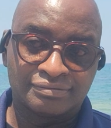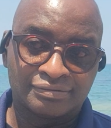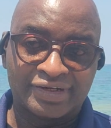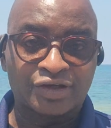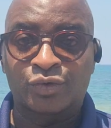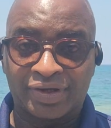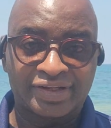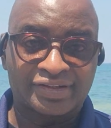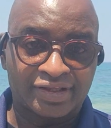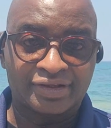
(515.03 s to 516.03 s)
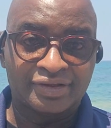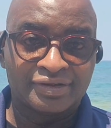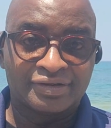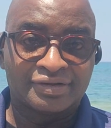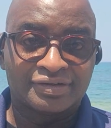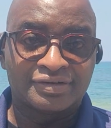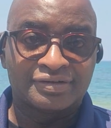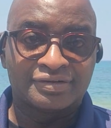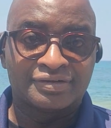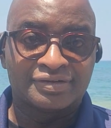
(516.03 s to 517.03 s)
liquidity
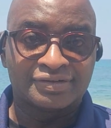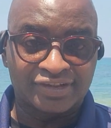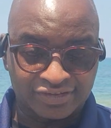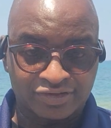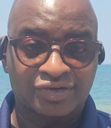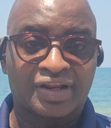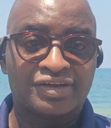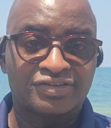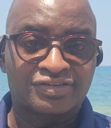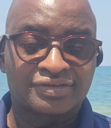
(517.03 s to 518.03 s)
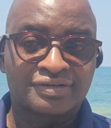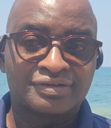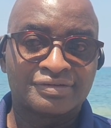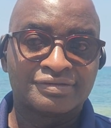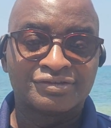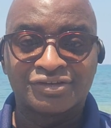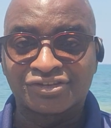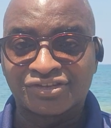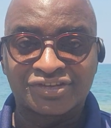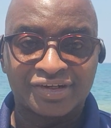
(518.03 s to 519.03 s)
decentralized
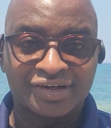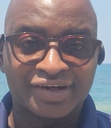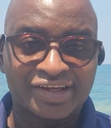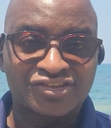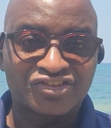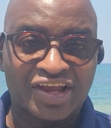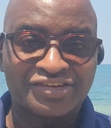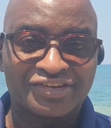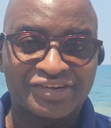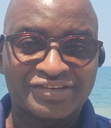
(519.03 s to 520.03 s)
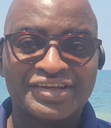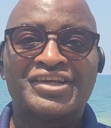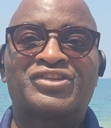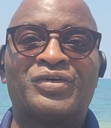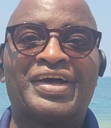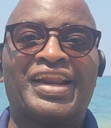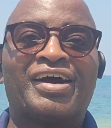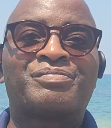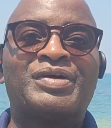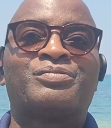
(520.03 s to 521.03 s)
exchanges, to
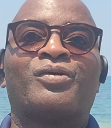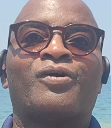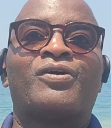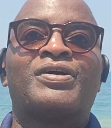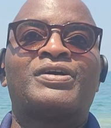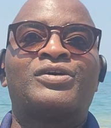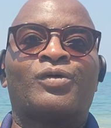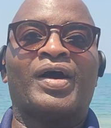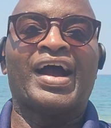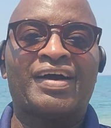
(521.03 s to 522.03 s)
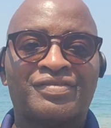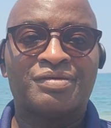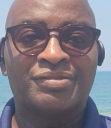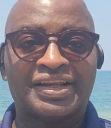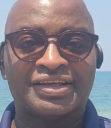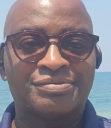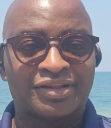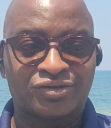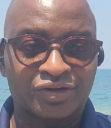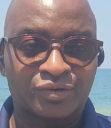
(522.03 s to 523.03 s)
allow people who have the money
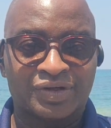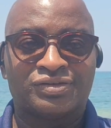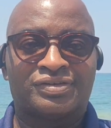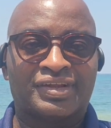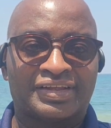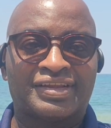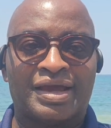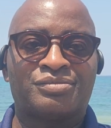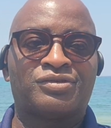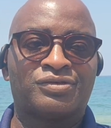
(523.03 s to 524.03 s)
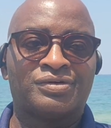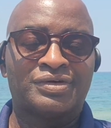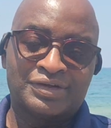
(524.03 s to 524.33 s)
but don't want to take time to